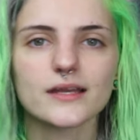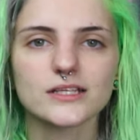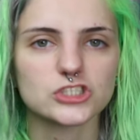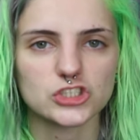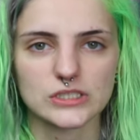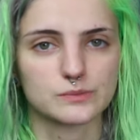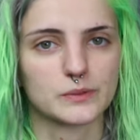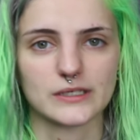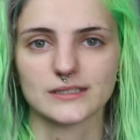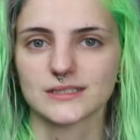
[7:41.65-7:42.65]
It's just
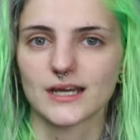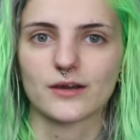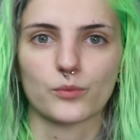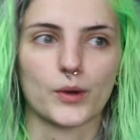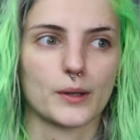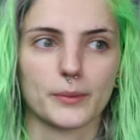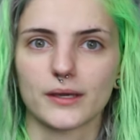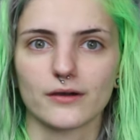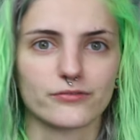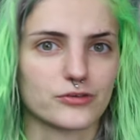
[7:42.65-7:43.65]
because I want to be
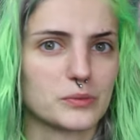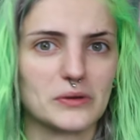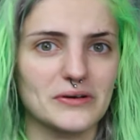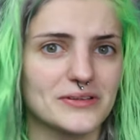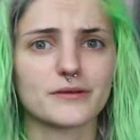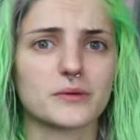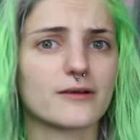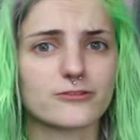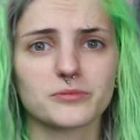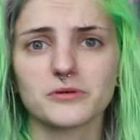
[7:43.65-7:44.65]
comfortable. If I'm
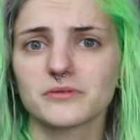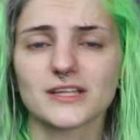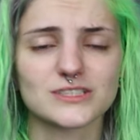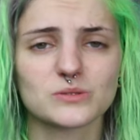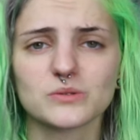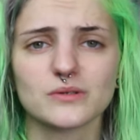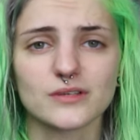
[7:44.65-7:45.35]
comfortable, that's cool.